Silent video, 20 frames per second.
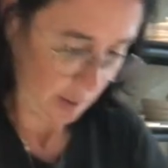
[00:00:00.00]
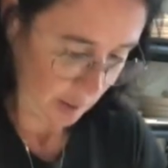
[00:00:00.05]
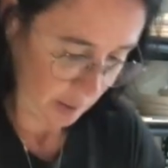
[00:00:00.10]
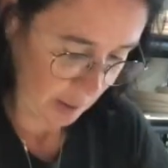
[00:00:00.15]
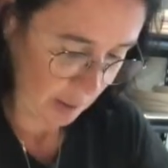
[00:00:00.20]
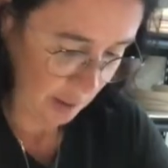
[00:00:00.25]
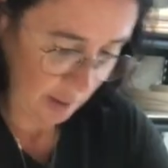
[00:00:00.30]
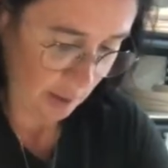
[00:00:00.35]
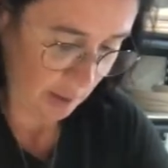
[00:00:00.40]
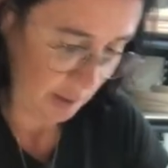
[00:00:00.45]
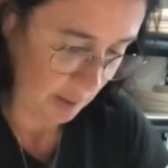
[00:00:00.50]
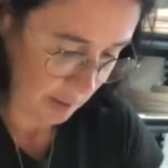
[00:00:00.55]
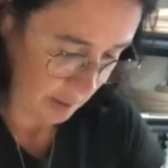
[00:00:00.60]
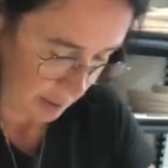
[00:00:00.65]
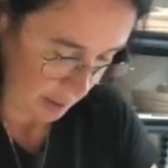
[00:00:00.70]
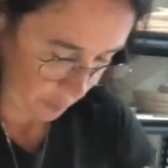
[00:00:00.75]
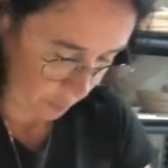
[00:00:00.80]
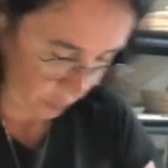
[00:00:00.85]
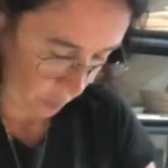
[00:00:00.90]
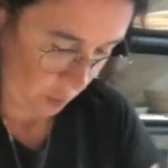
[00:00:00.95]
And
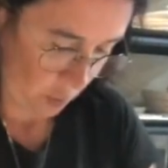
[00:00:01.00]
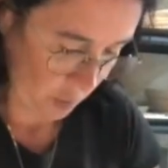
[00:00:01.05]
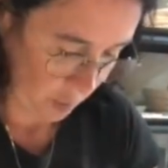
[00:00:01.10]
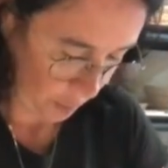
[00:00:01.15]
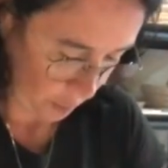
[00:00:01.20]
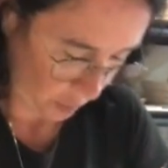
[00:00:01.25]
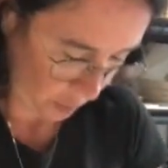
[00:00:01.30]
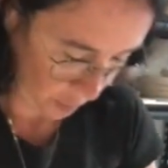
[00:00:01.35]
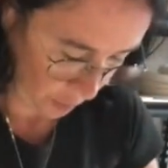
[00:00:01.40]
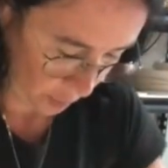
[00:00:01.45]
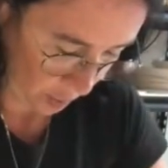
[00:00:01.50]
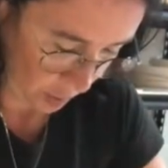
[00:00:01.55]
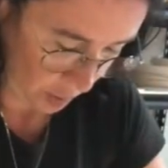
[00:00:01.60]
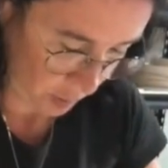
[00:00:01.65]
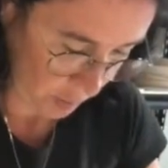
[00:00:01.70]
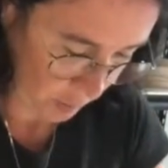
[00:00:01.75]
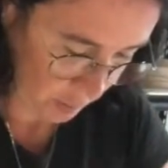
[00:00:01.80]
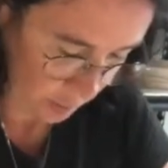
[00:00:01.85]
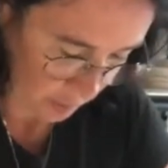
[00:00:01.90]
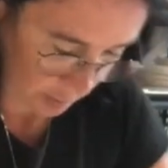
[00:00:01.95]
roll, roll,
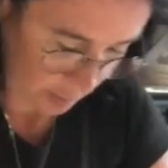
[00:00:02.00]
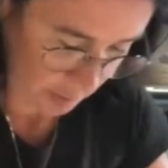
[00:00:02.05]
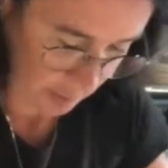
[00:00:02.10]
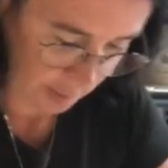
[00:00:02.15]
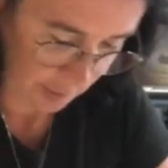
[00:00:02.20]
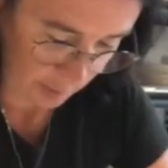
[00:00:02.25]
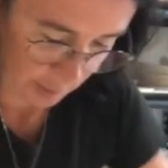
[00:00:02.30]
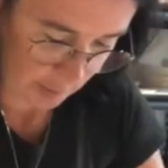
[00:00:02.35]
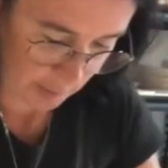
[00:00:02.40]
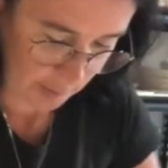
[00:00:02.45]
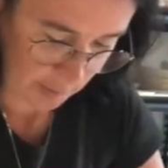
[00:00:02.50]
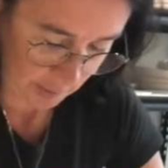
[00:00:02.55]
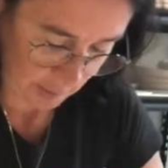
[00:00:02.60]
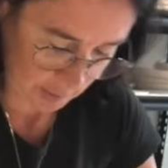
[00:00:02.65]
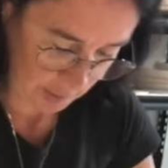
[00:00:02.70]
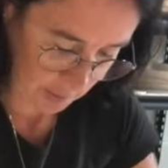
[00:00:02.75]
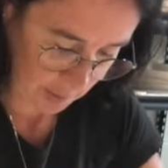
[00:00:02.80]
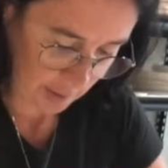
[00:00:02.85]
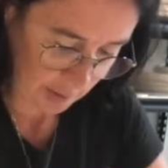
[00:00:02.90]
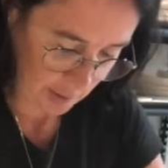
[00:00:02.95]
roll.
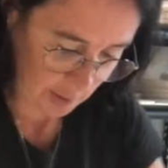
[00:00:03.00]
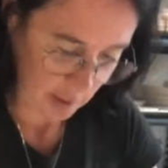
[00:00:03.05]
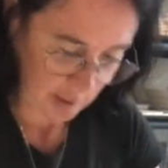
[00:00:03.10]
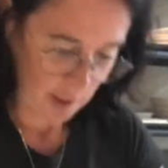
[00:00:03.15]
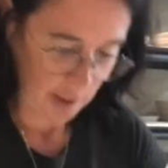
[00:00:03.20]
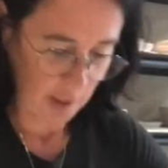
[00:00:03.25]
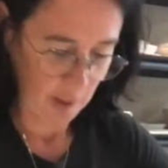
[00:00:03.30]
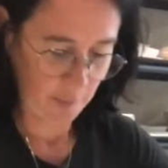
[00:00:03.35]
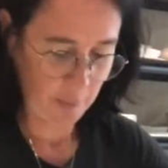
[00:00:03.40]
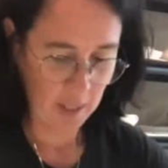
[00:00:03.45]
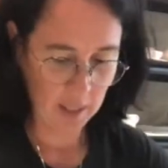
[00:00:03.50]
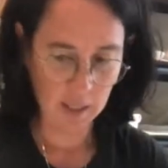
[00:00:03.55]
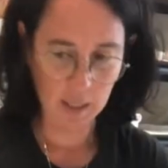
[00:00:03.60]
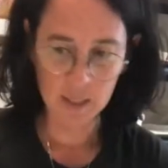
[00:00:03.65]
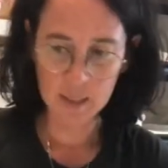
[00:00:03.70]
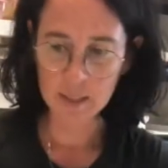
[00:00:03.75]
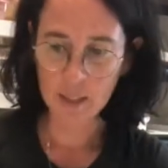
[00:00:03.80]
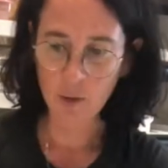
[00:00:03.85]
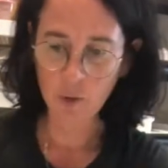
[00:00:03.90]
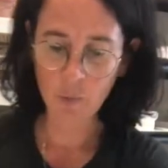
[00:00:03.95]
My
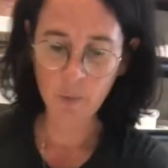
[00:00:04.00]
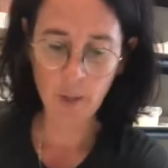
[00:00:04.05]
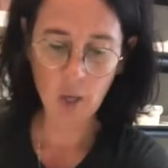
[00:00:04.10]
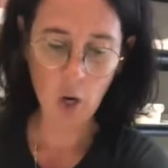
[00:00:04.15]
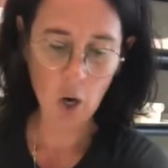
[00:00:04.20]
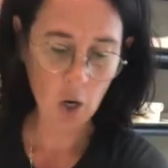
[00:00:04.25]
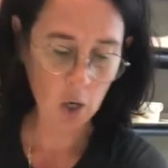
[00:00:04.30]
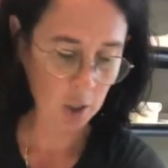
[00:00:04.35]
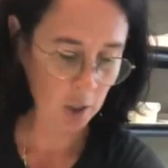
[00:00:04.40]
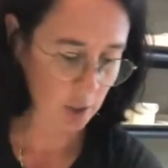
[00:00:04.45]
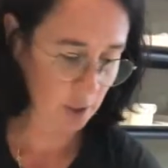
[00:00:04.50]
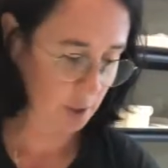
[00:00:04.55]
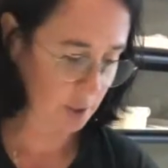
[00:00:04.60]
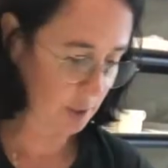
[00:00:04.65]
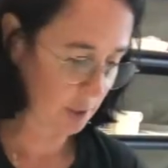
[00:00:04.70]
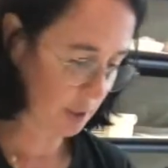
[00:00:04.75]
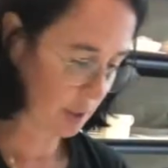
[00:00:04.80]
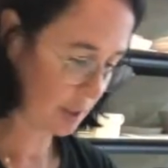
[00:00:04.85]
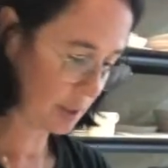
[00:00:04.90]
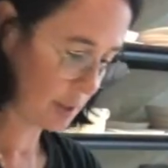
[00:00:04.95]
clay's a little bit hard,
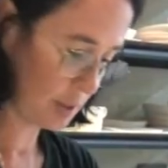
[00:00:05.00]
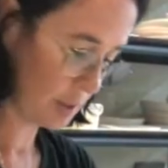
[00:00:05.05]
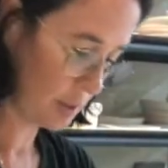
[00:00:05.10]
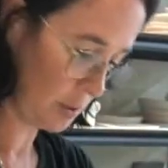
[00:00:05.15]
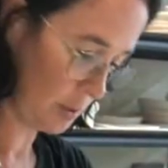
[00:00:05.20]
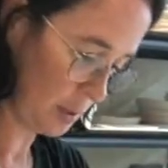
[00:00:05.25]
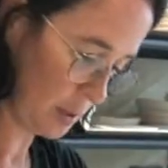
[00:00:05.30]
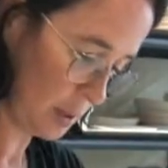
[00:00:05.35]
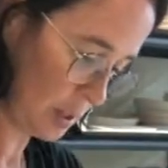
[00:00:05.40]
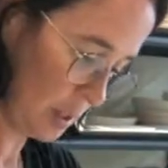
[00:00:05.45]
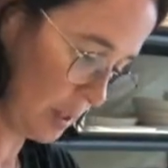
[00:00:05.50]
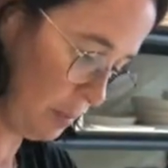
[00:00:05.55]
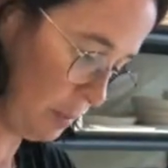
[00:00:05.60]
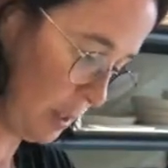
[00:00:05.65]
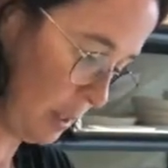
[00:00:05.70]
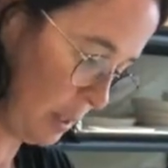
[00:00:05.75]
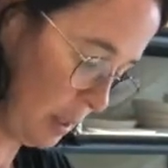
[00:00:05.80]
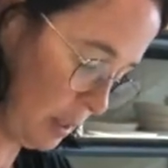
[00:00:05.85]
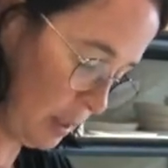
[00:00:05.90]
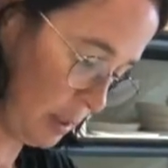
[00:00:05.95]
so it's gonna
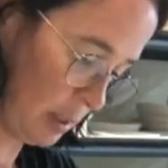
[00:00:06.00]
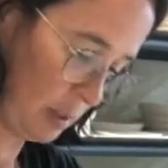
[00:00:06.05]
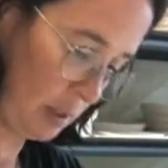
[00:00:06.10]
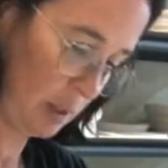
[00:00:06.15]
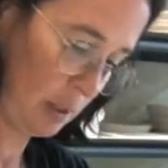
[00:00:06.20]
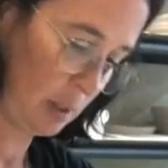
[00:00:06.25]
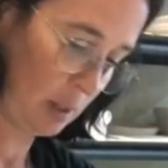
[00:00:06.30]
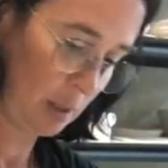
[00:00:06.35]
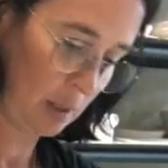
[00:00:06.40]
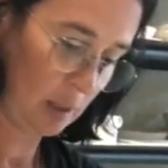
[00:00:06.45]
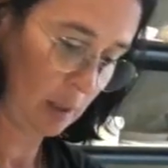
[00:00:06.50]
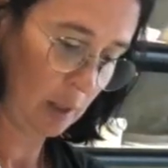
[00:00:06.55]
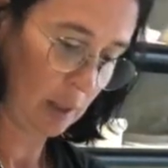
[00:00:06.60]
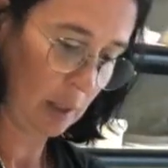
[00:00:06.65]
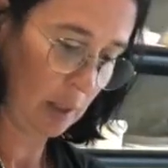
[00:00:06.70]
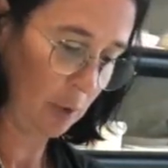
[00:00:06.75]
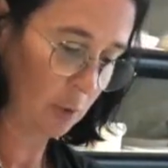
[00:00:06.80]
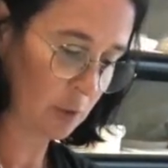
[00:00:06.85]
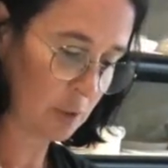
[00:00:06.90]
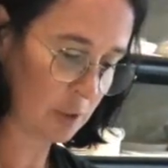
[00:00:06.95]
be
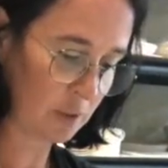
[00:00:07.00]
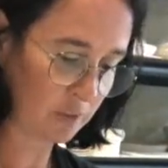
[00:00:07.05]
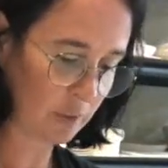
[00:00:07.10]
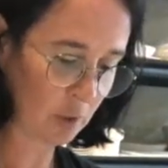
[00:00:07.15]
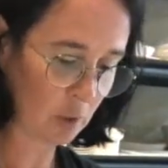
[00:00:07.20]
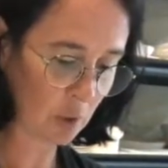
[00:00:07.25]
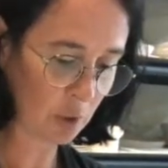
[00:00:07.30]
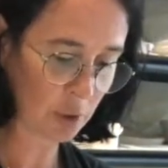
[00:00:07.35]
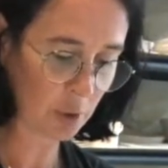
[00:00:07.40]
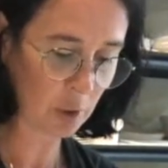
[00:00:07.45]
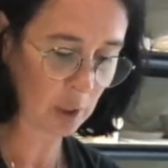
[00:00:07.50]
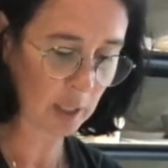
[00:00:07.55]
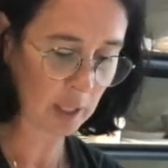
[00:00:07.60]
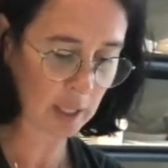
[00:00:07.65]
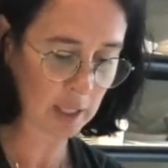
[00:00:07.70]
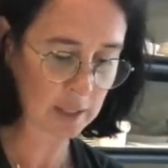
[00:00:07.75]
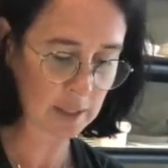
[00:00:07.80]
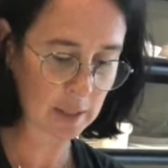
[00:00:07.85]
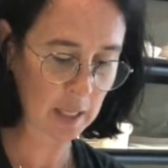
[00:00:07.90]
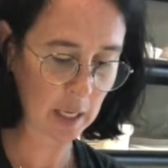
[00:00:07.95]
a little difficult. Your
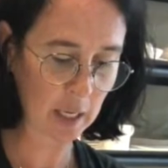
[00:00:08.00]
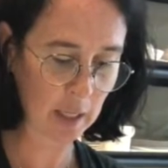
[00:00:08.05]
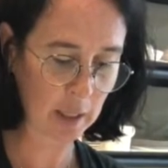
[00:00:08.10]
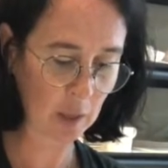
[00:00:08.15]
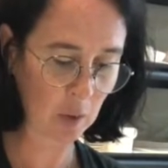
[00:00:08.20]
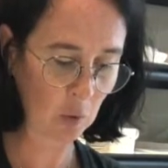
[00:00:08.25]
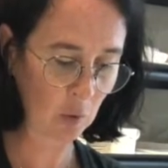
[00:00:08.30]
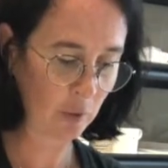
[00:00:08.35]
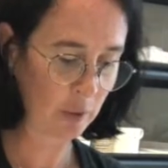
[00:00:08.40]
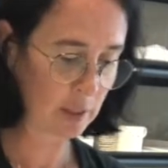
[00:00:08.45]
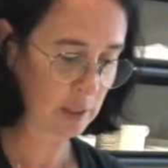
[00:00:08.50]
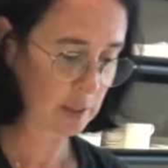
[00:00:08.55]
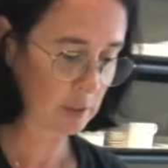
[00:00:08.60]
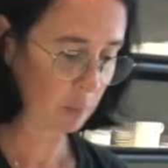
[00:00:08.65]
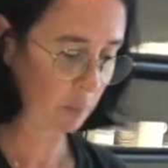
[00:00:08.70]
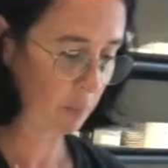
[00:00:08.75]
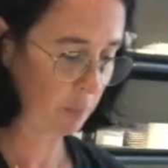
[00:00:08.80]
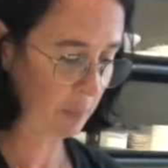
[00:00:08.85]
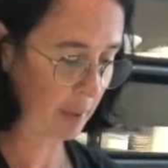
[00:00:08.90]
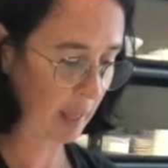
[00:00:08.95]
clay's not gonna look this
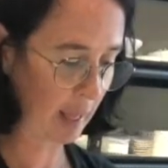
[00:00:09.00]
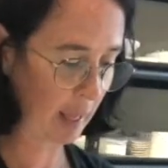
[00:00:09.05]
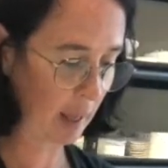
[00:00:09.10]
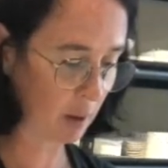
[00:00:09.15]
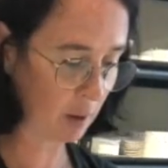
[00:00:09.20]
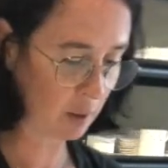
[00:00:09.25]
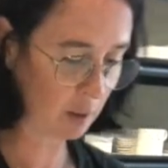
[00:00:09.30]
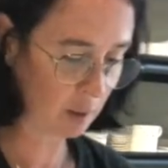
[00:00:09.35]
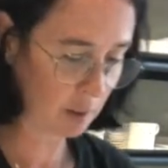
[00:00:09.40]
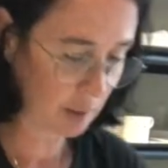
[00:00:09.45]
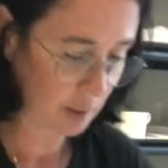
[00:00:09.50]
pale.